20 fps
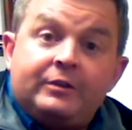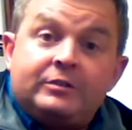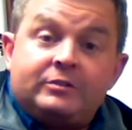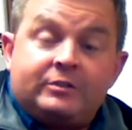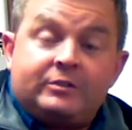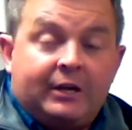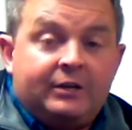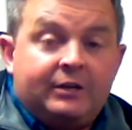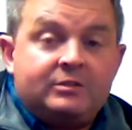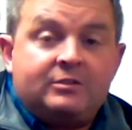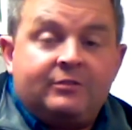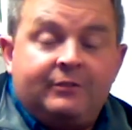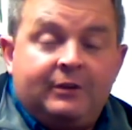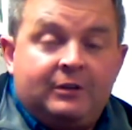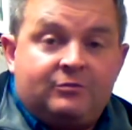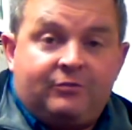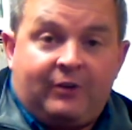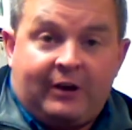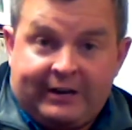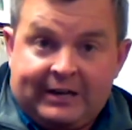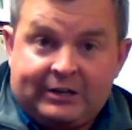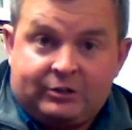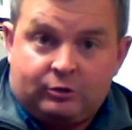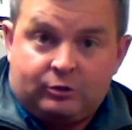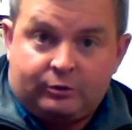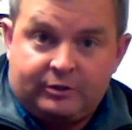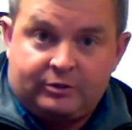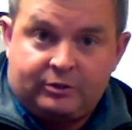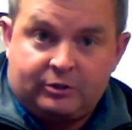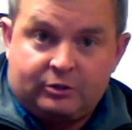guardian of the estate is
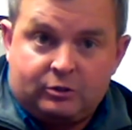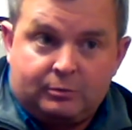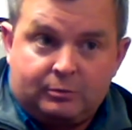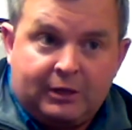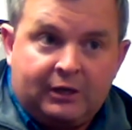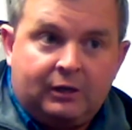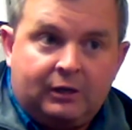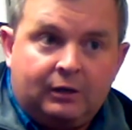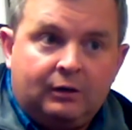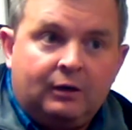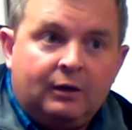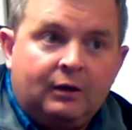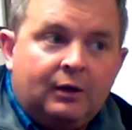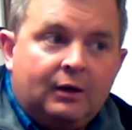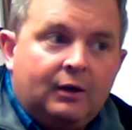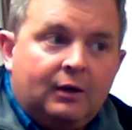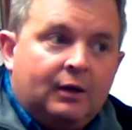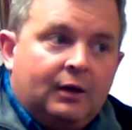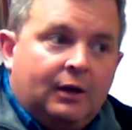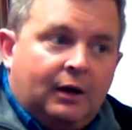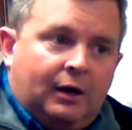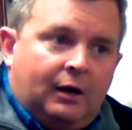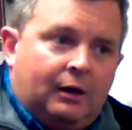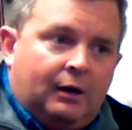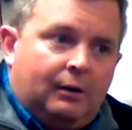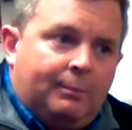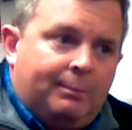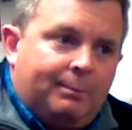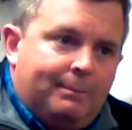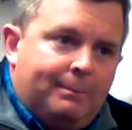financial decision making.
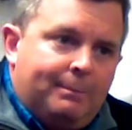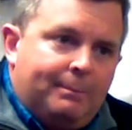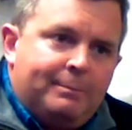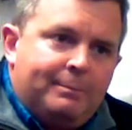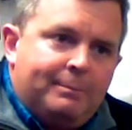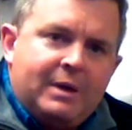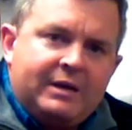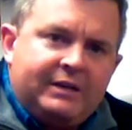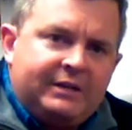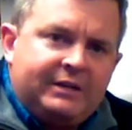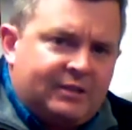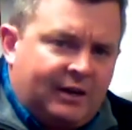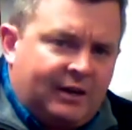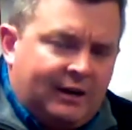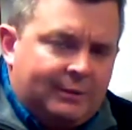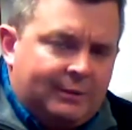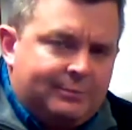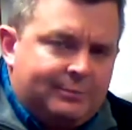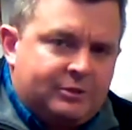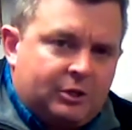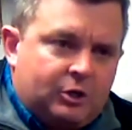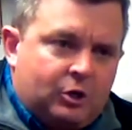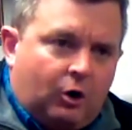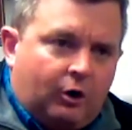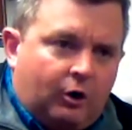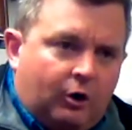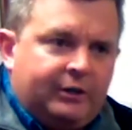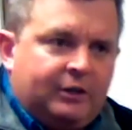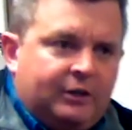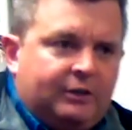Many times the
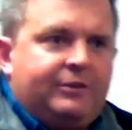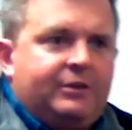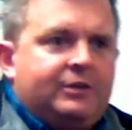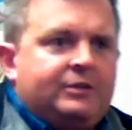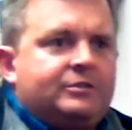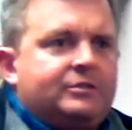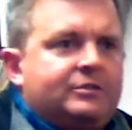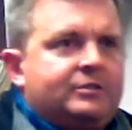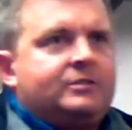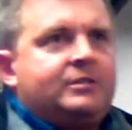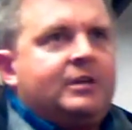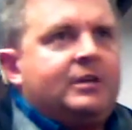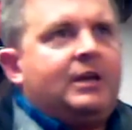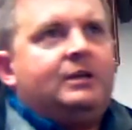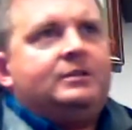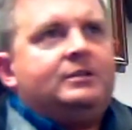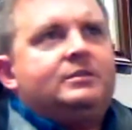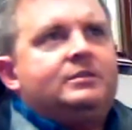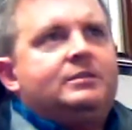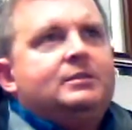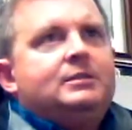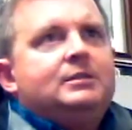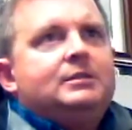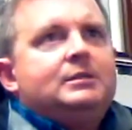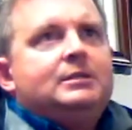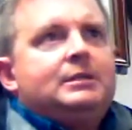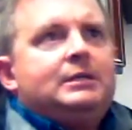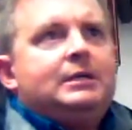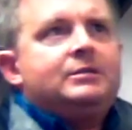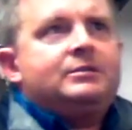guardian of the estate
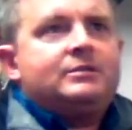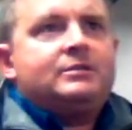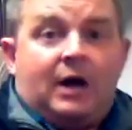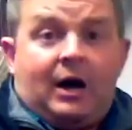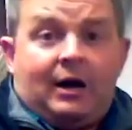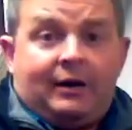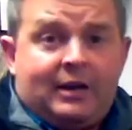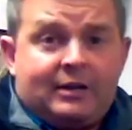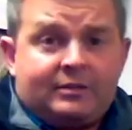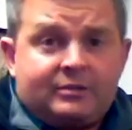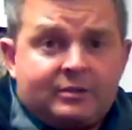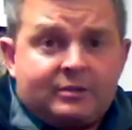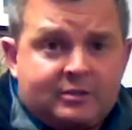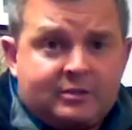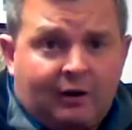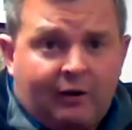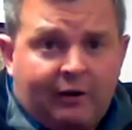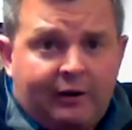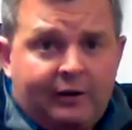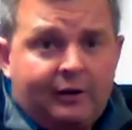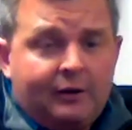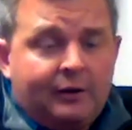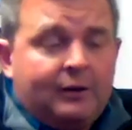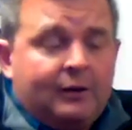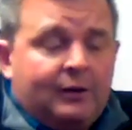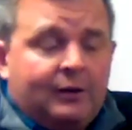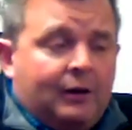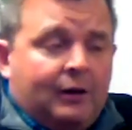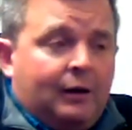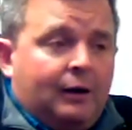is not necessary.
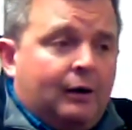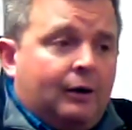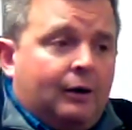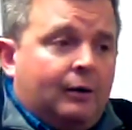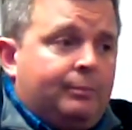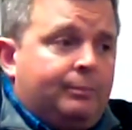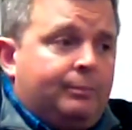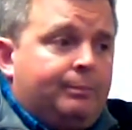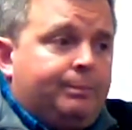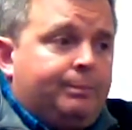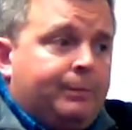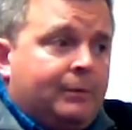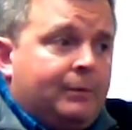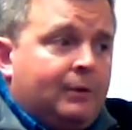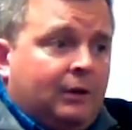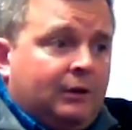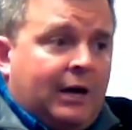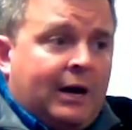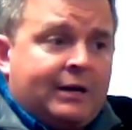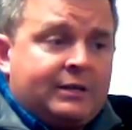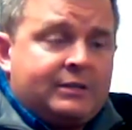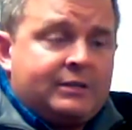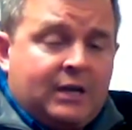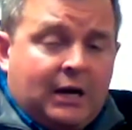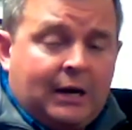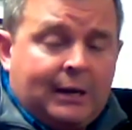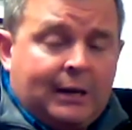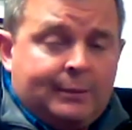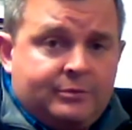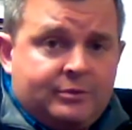A lot
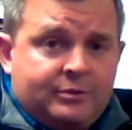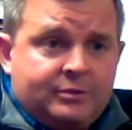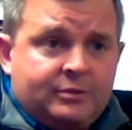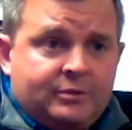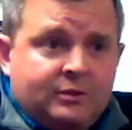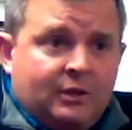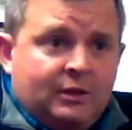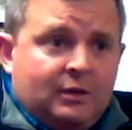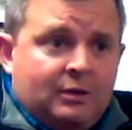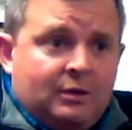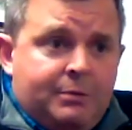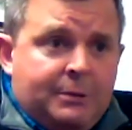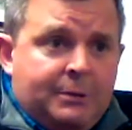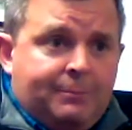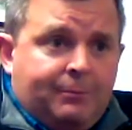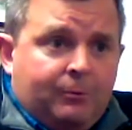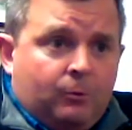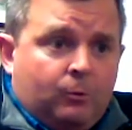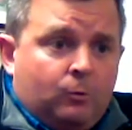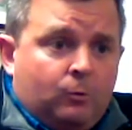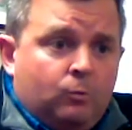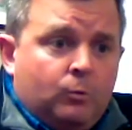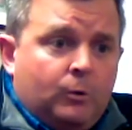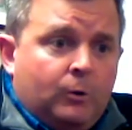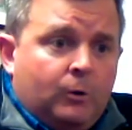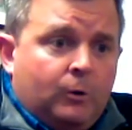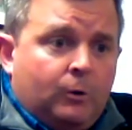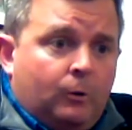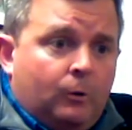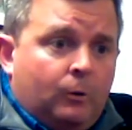of times people
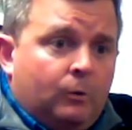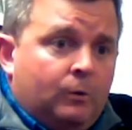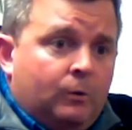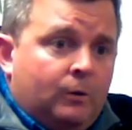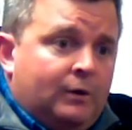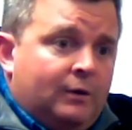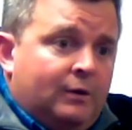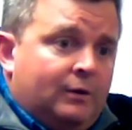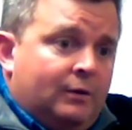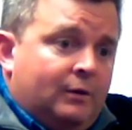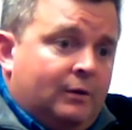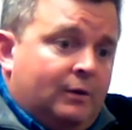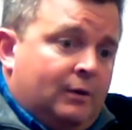will,